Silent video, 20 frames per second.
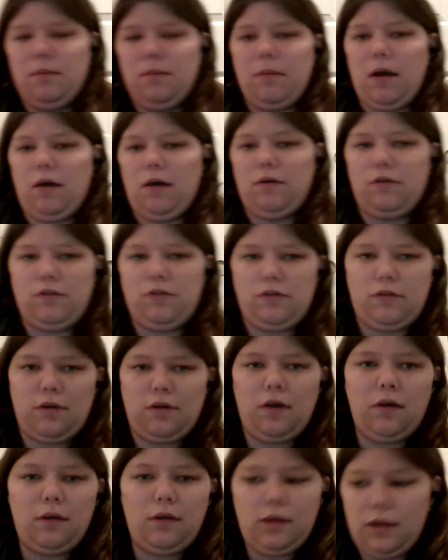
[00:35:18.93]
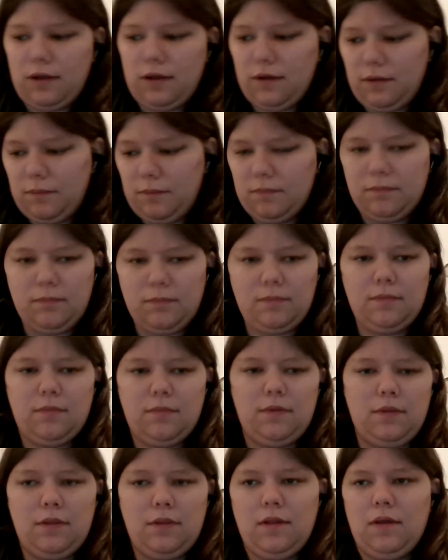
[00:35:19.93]
mouse. Okay.
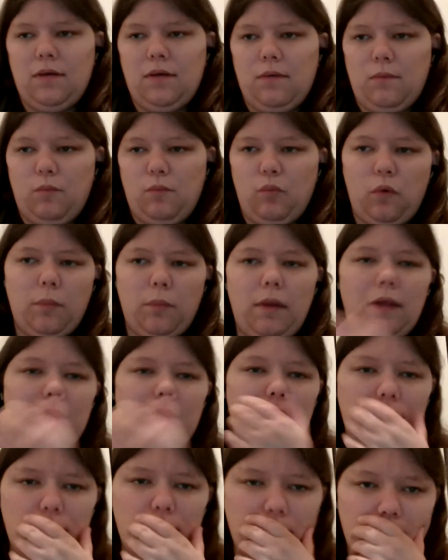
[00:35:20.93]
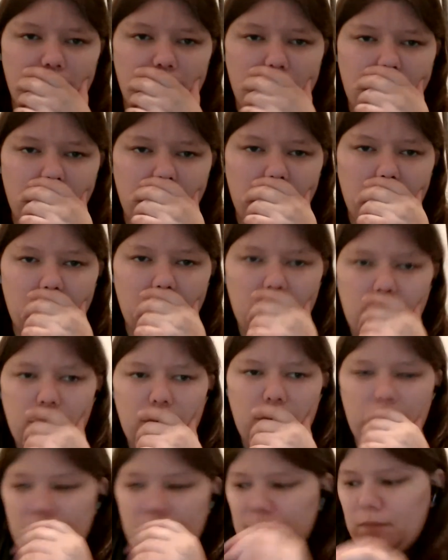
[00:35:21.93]
We'll make this work.
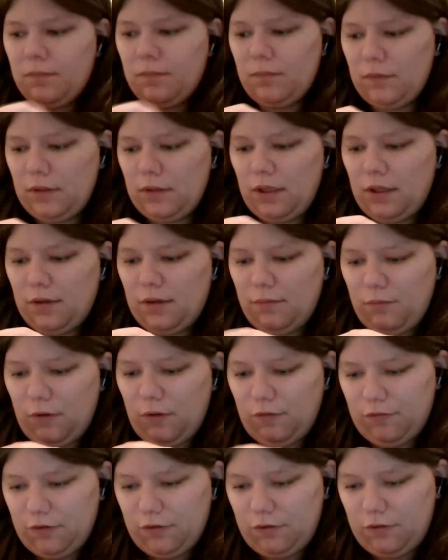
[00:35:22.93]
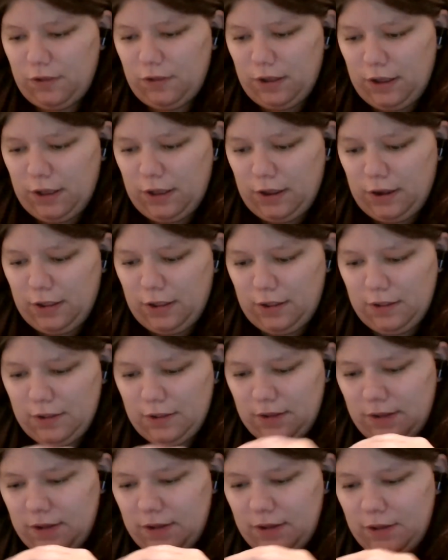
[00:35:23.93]
Well, first I gotta.
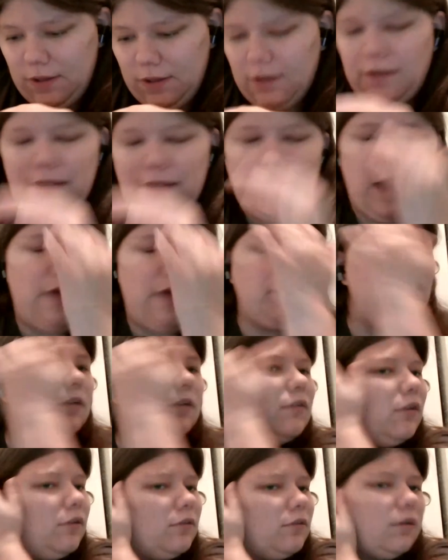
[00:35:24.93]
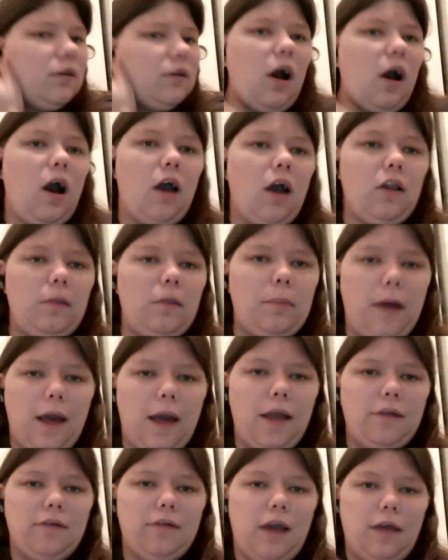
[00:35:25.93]
Now, this is an
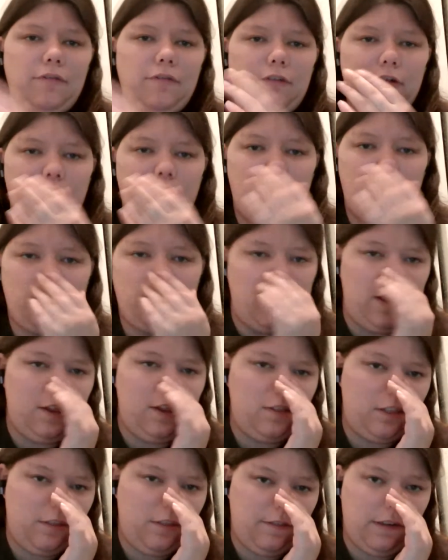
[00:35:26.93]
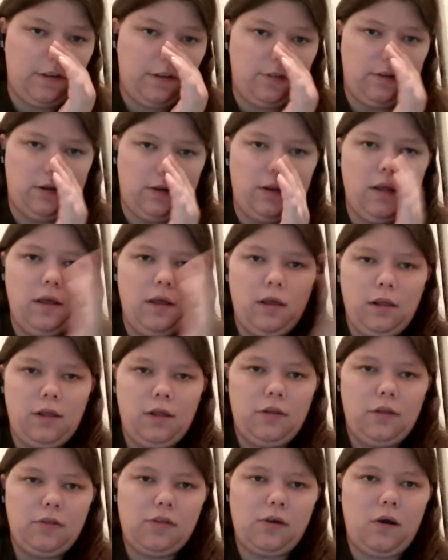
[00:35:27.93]
autobiographical fantasy fiction.
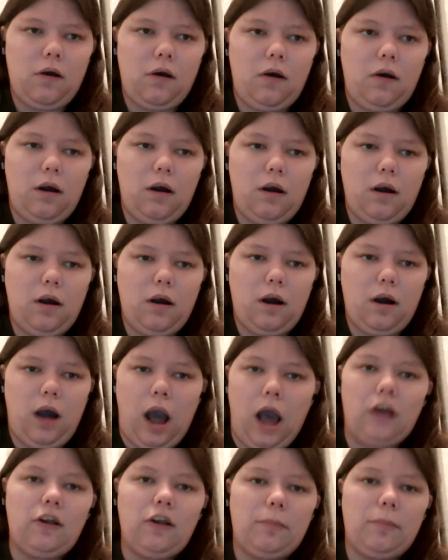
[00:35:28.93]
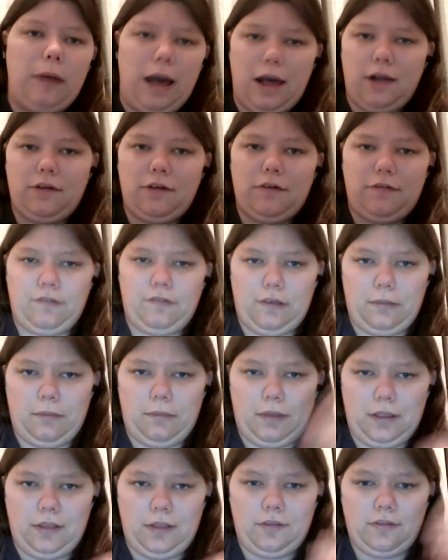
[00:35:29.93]
So, autobiography
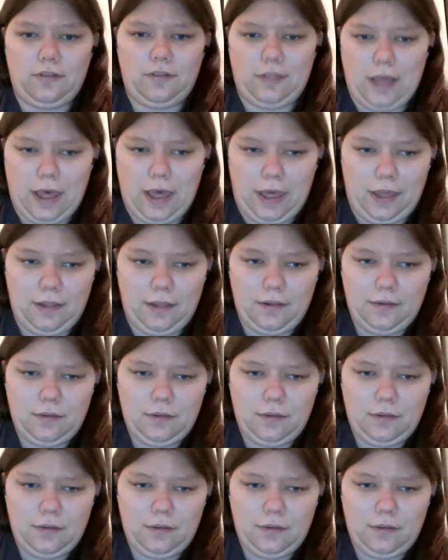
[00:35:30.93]
means that